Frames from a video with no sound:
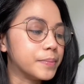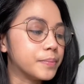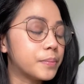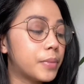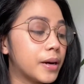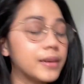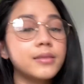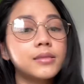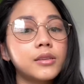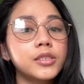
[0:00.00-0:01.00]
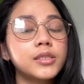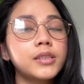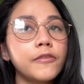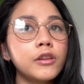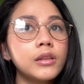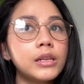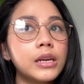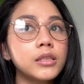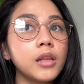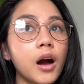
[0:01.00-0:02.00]
But there's definitely
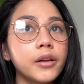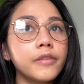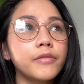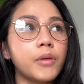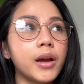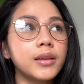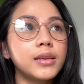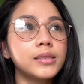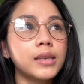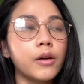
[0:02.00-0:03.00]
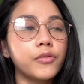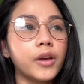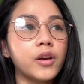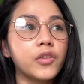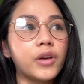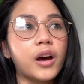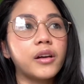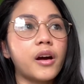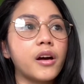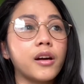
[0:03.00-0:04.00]
a lot of varieties out there that
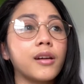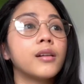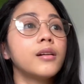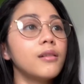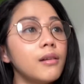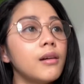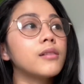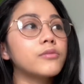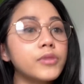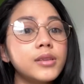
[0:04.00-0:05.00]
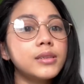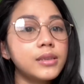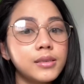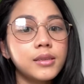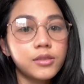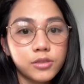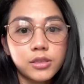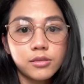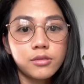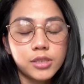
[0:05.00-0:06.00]
are really easy
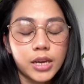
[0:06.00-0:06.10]
to take